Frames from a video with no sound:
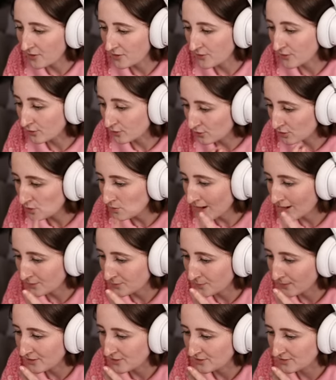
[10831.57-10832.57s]
there's two
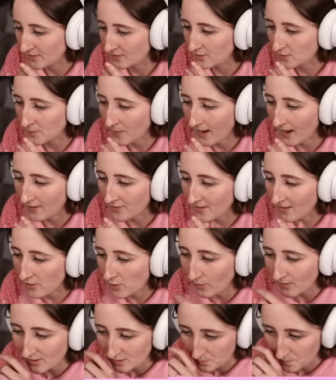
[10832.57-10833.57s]
aspirations in this pack. The other
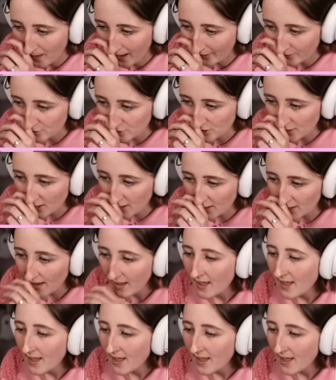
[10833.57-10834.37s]
one is batch cook.